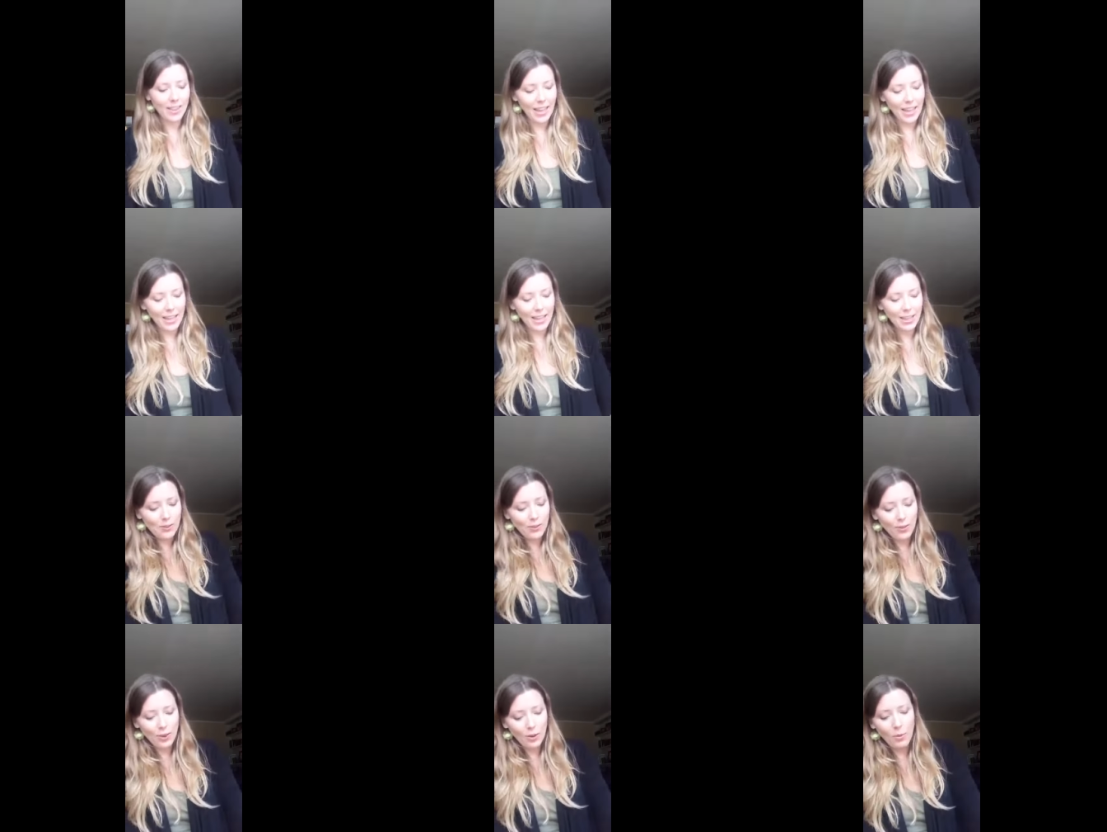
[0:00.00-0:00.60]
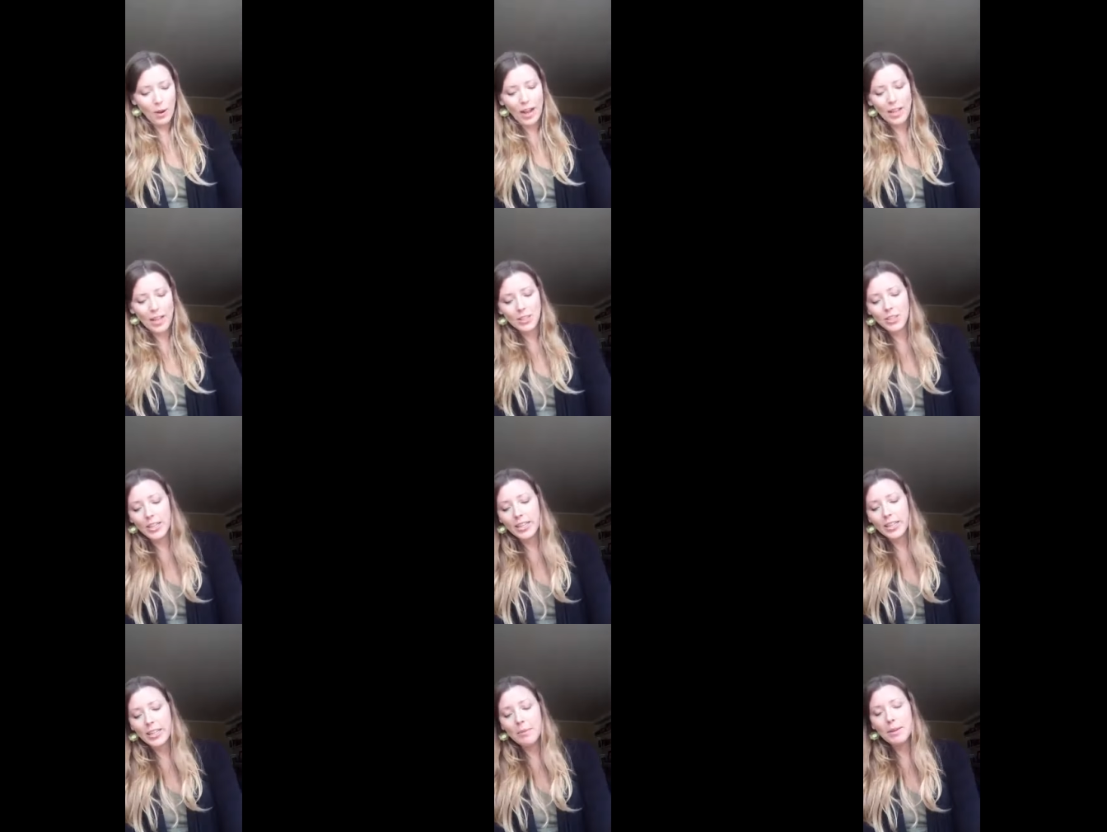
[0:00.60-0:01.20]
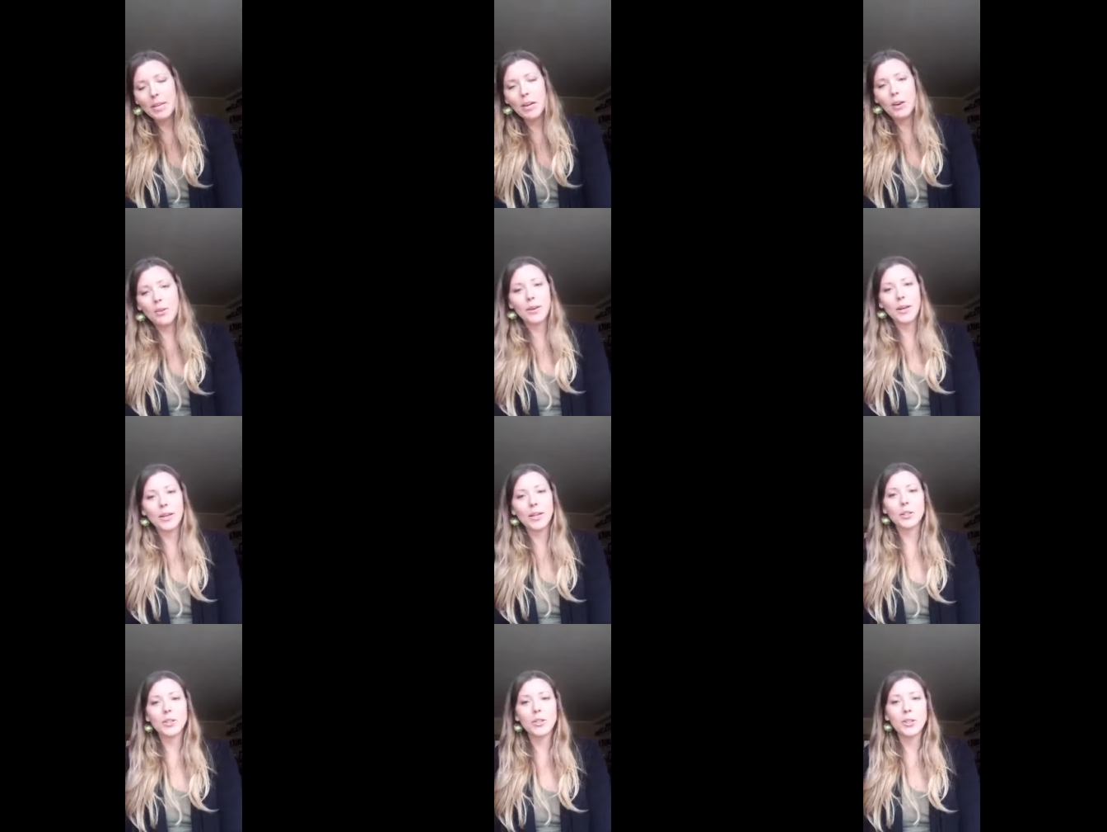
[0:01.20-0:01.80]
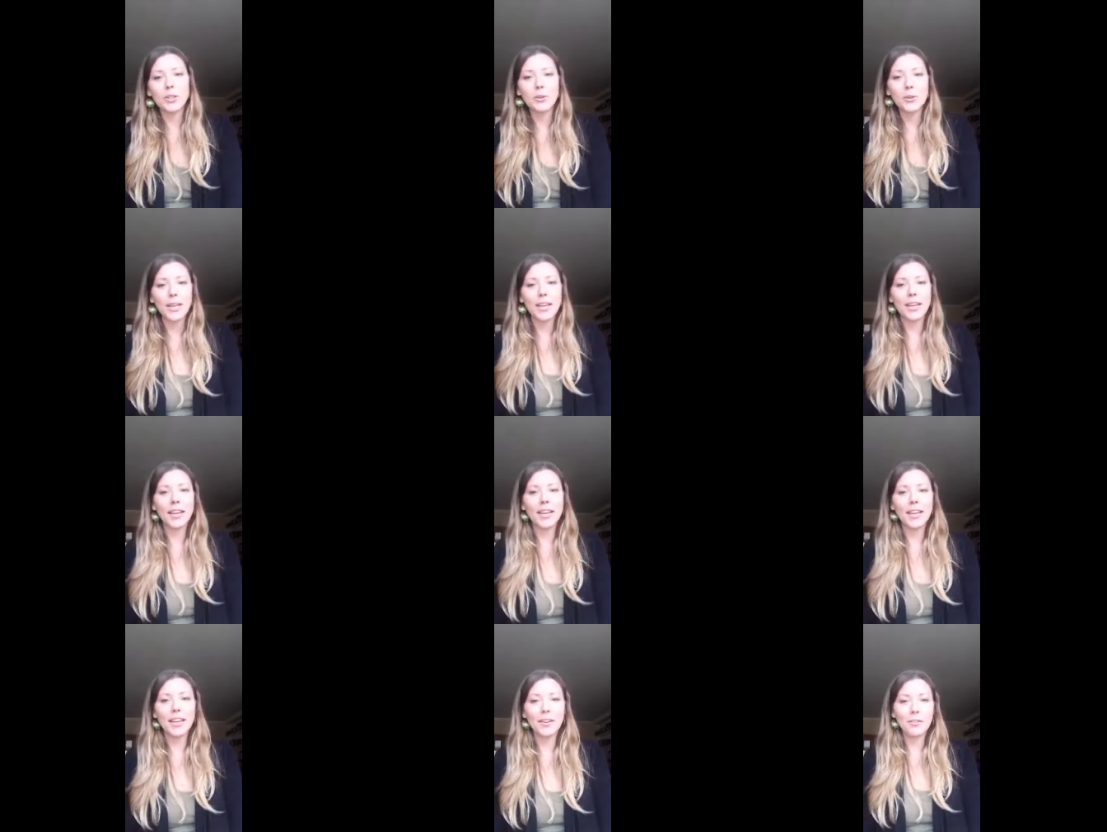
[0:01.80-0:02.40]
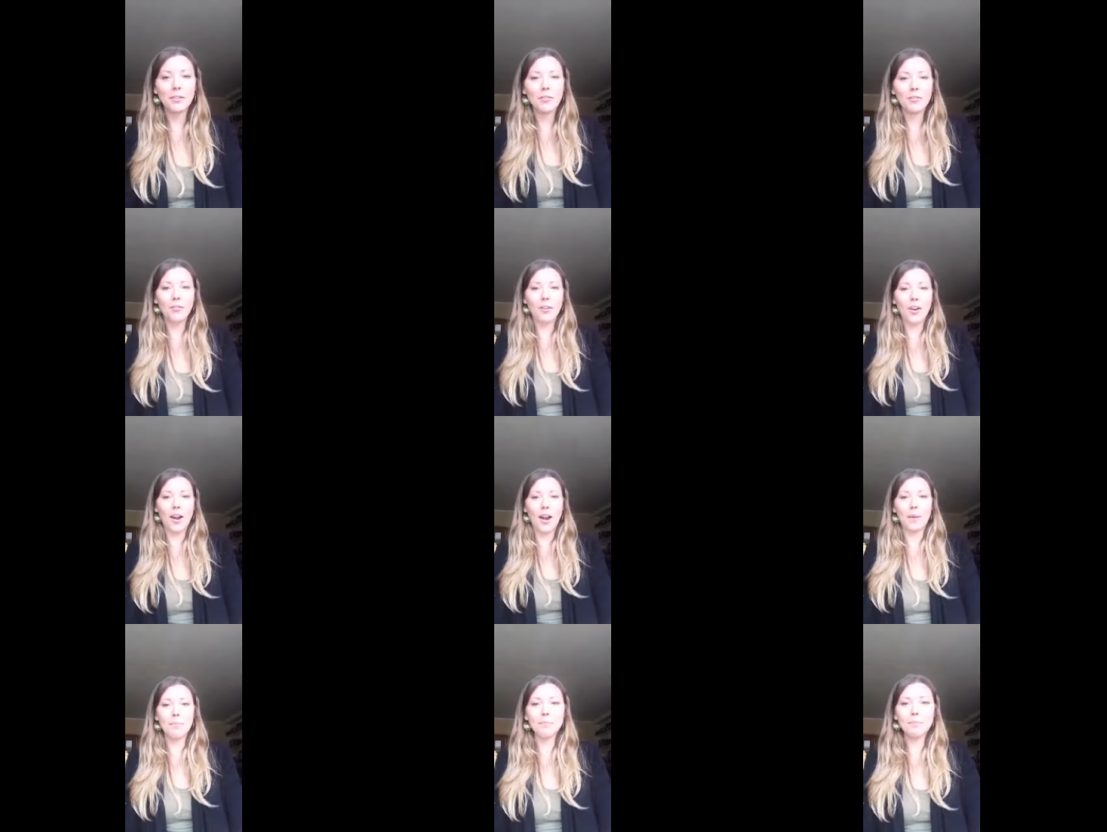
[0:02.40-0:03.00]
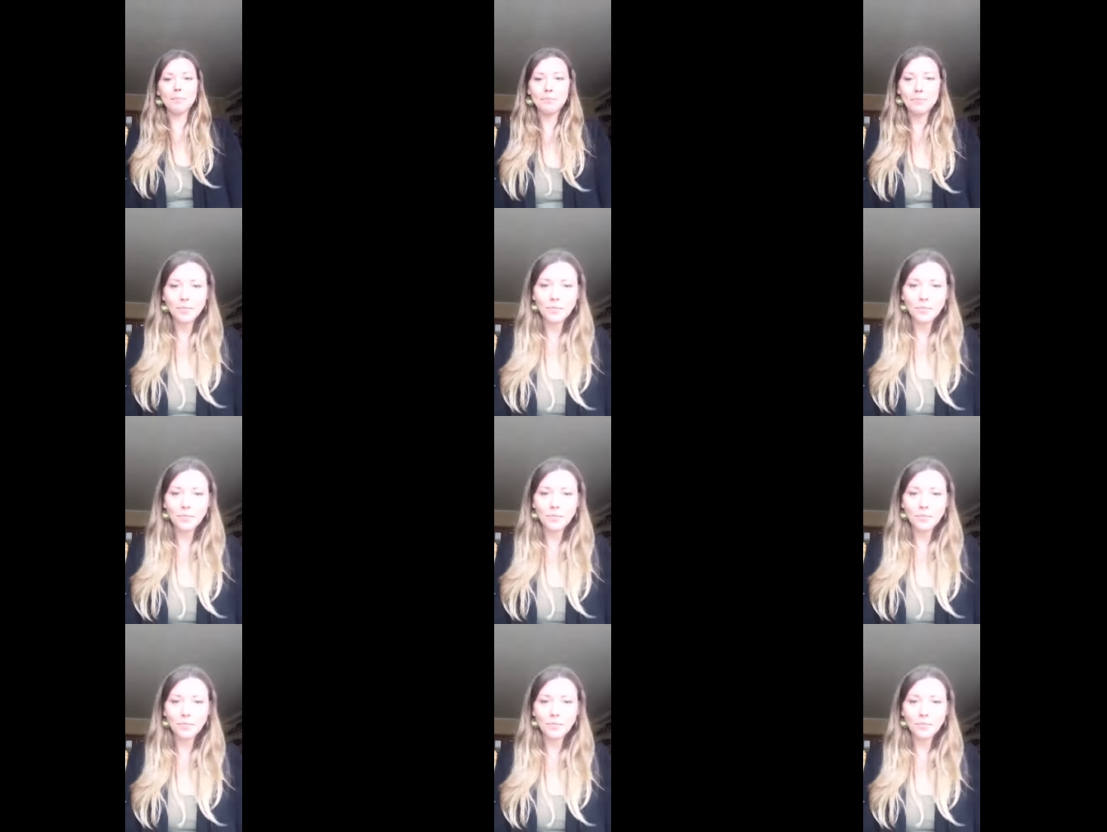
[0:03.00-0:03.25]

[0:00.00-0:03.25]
Thanks for watching. Let me know where you're tuning in from.